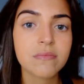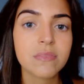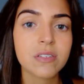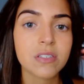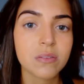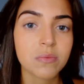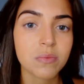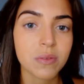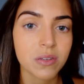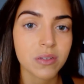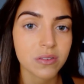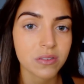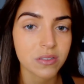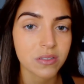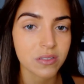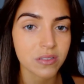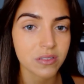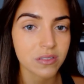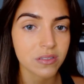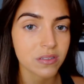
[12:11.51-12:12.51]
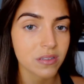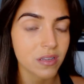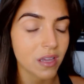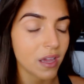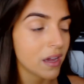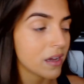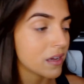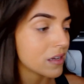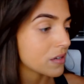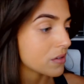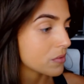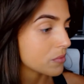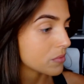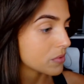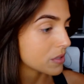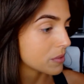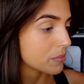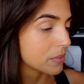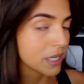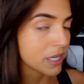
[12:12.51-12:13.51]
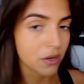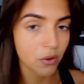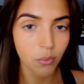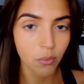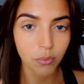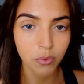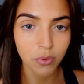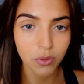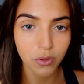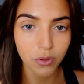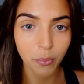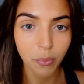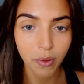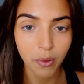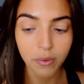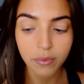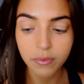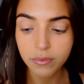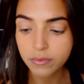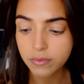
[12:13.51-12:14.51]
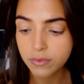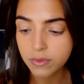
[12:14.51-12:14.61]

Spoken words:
just because yeah, I don't want to be an Oompa Loompa.